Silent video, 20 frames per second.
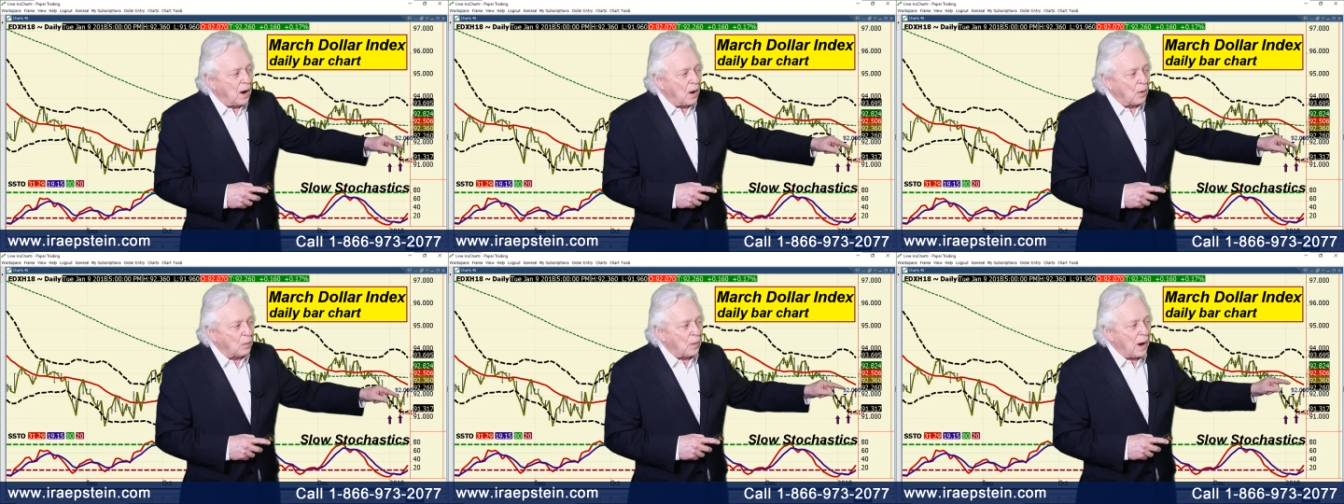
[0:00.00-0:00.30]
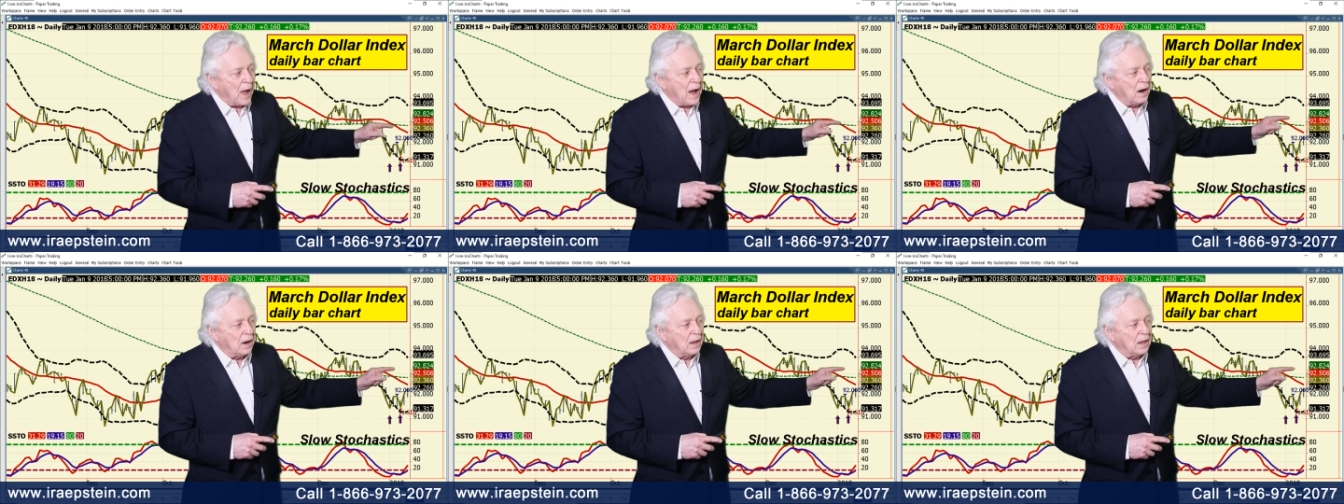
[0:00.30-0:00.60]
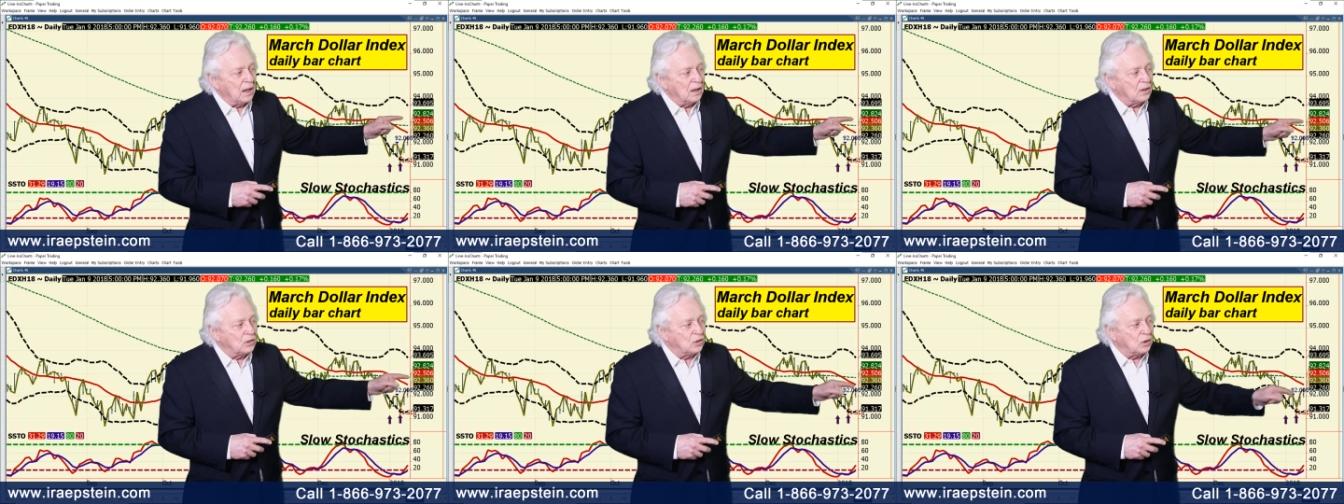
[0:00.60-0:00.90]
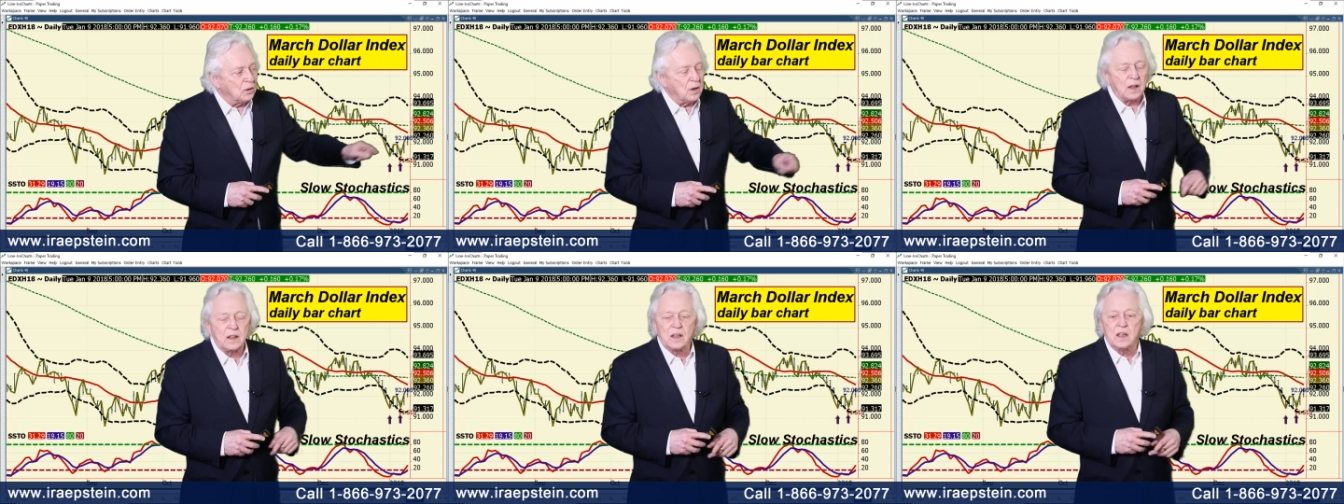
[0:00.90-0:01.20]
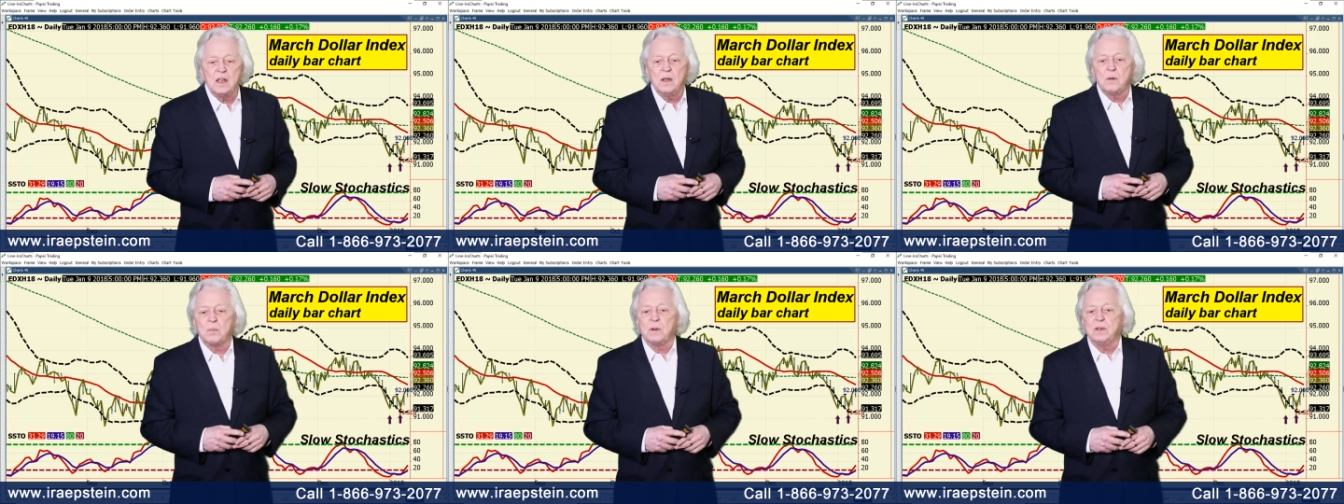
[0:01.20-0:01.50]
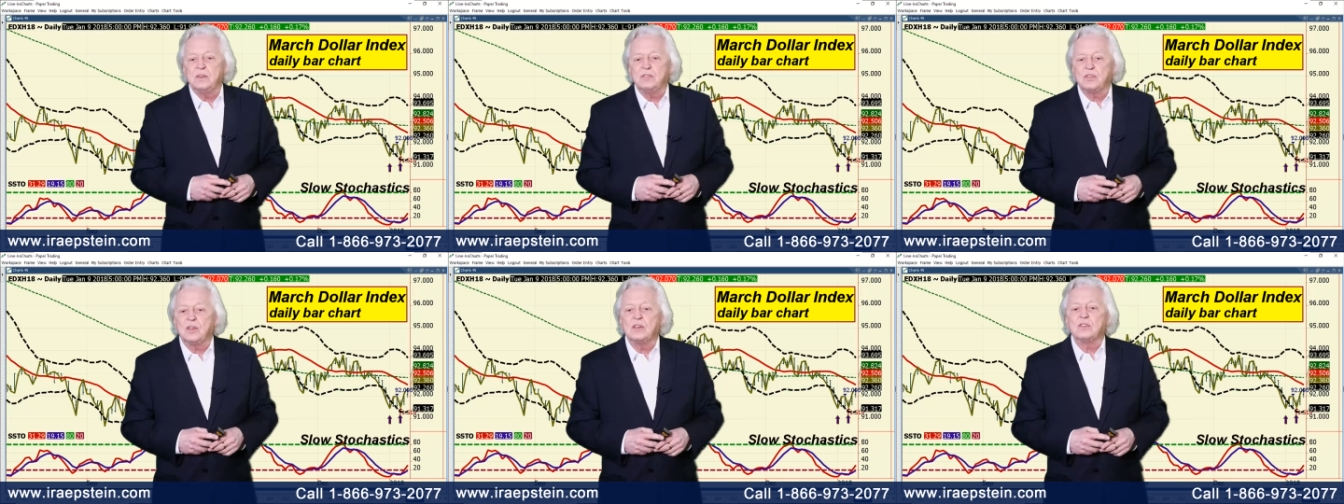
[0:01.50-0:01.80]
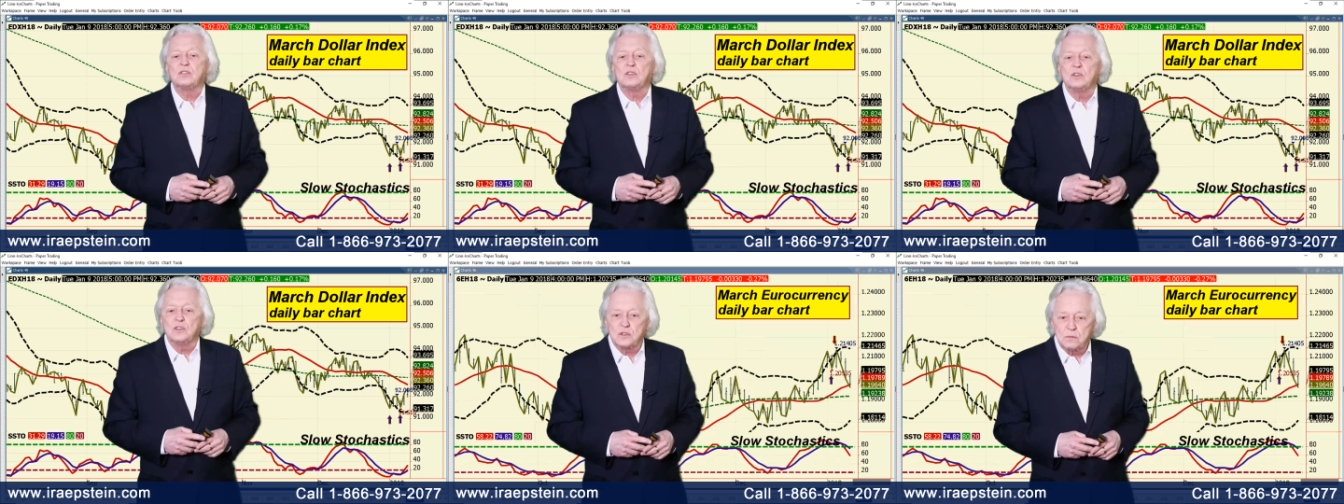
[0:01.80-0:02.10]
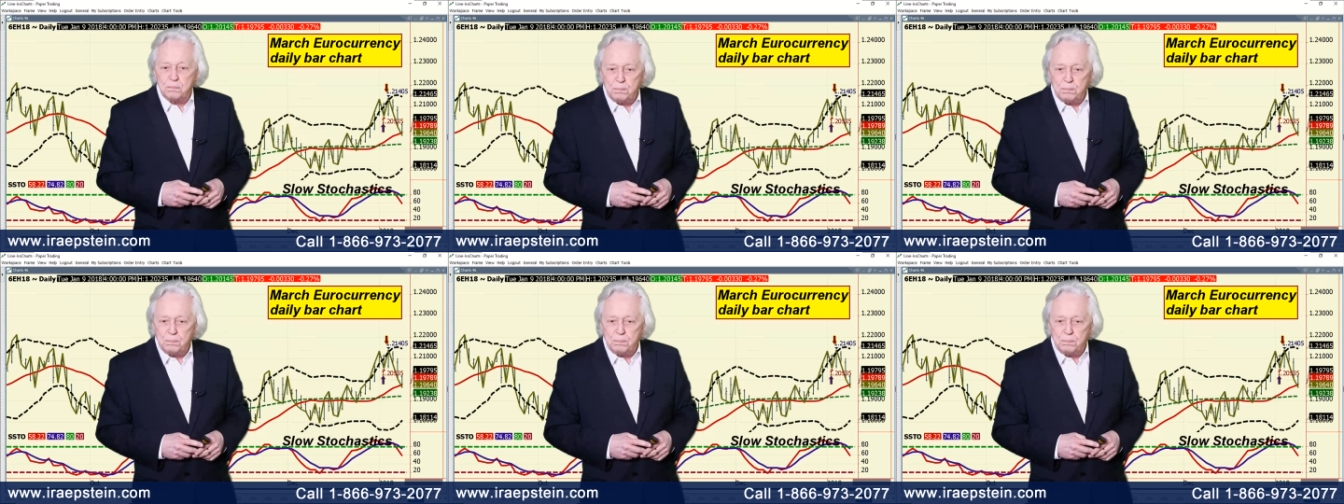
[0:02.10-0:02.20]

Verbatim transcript: a rally into a key resistance.